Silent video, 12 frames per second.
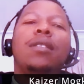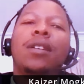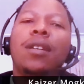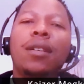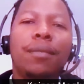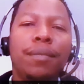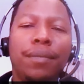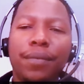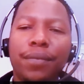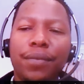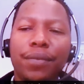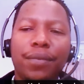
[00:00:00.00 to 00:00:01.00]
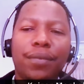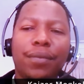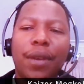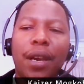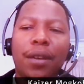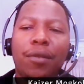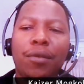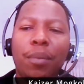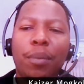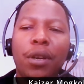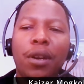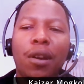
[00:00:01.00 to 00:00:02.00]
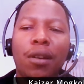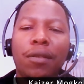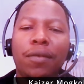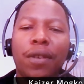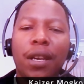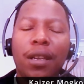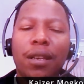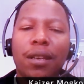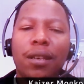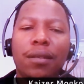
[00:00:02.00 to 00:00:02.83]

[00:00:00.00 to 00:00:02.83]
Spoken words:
I grew up on a lot of like